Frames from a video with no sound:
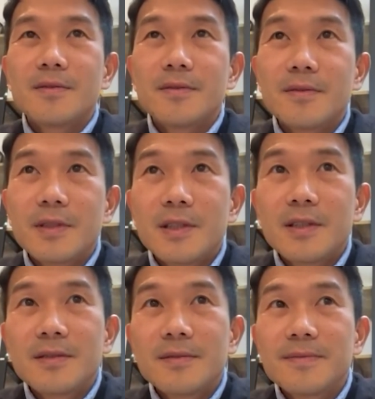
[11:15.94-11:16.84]

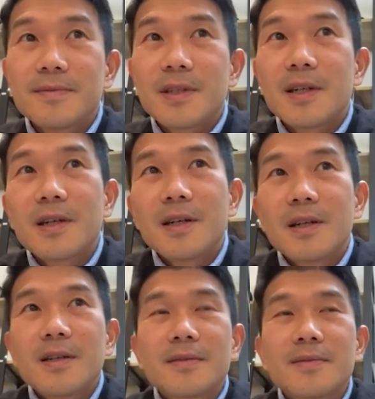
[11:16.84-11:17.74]
Well,
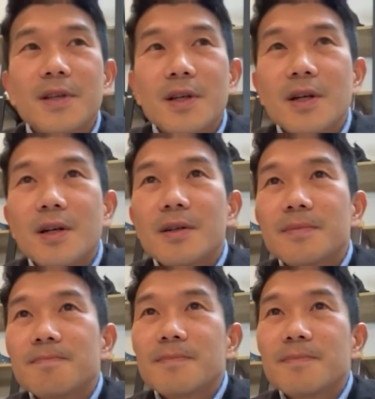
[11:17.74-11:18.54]
the